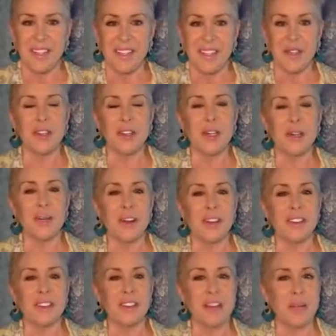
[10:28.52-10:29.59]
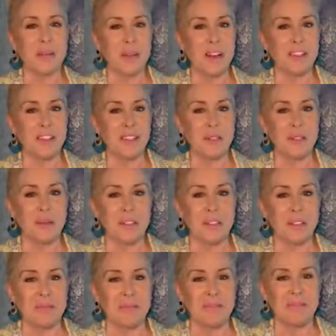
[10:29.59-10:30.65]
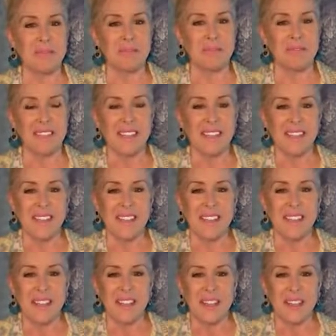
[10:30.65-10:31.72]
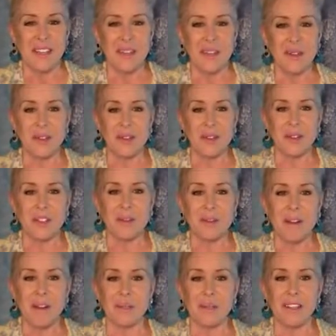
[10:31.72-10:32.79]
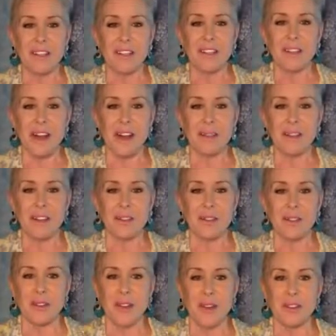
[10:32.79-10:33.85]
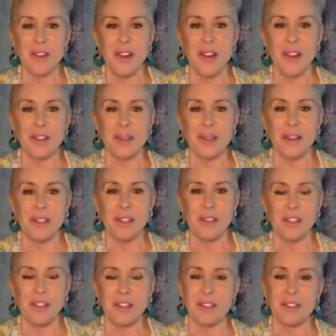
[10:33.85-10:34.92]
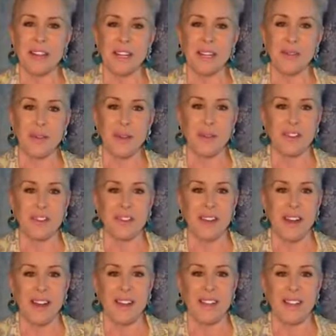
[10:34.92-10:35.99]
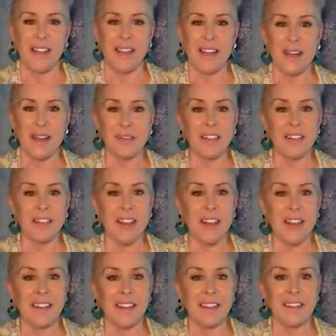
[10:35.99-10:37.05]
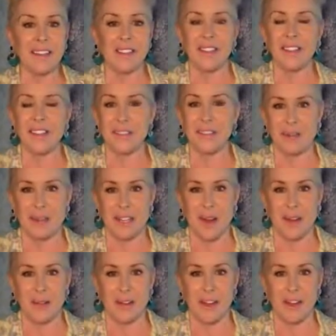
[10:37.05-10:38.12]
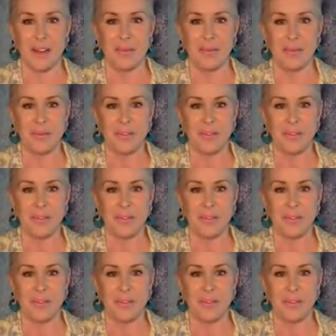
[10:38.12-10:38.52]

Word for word: You're going to want to stay plugged into Win. You'll do this by joining the live Master Coach calls and by using your daily focus guide every day consistently without fail.